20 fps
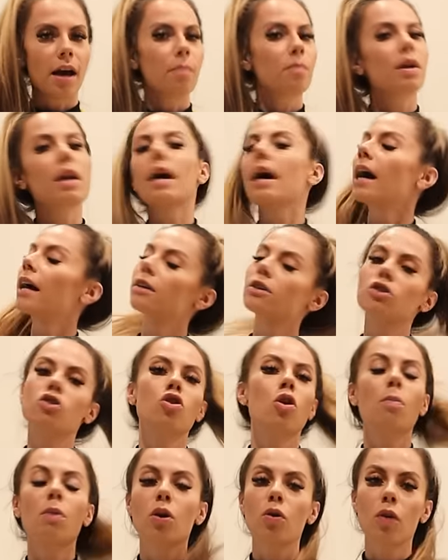I'm gonna ask
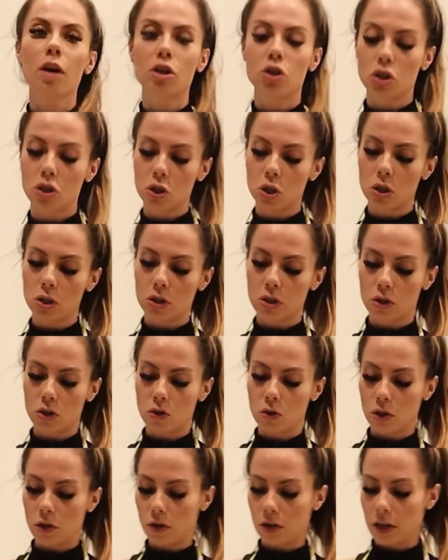no more questions, you just
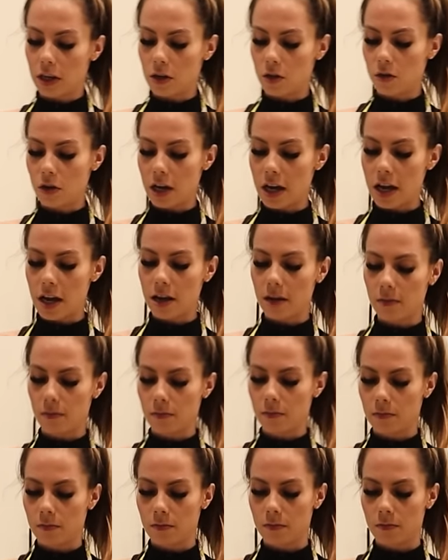do your thing, okay?